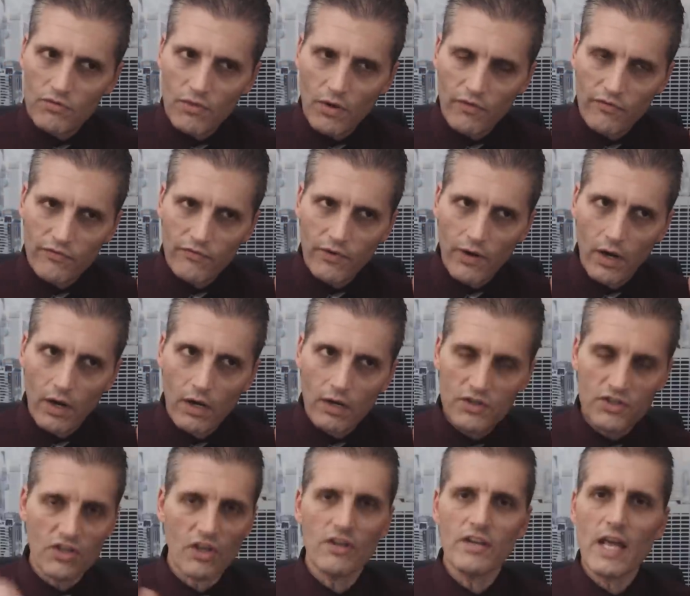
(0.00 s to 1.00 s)
on
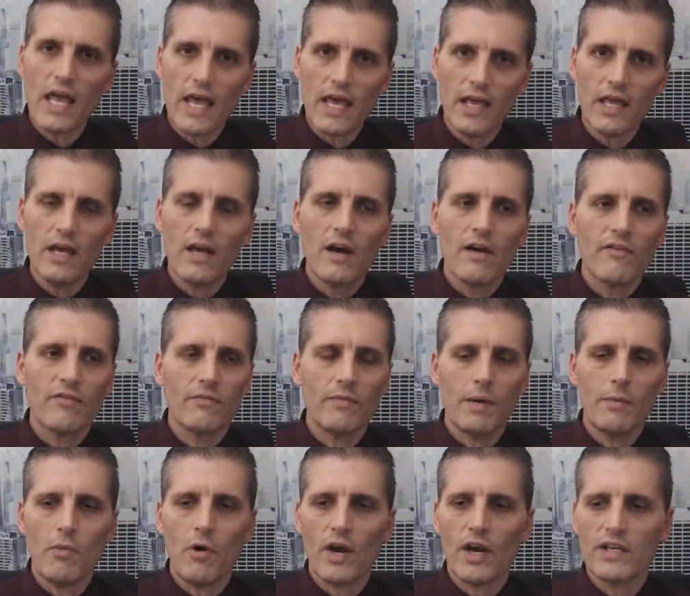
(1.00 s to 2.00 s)
Sunday for my
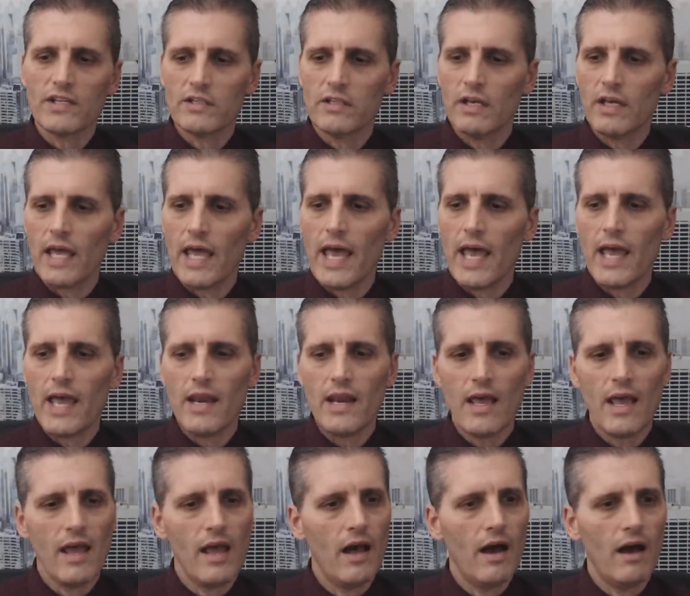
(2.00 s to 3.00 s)
Marcus Look Ahead.
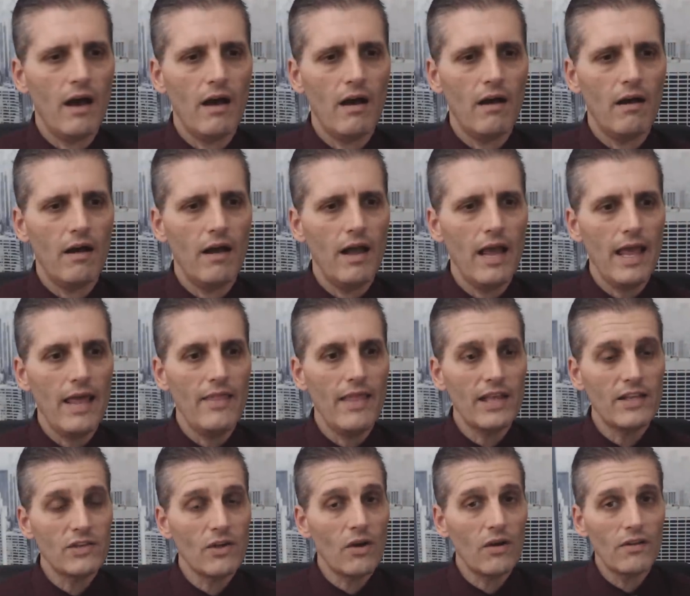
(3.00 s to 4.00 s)
Uh, and that's
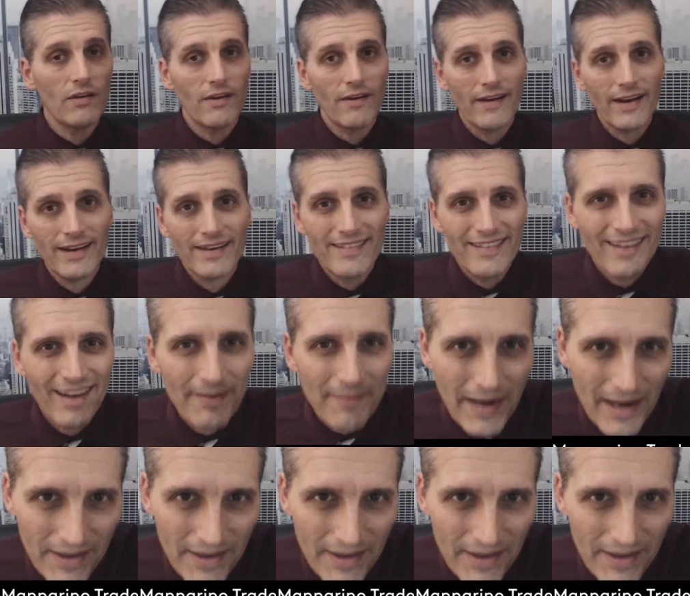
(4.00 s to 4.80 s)
all, all right? I'm out of here.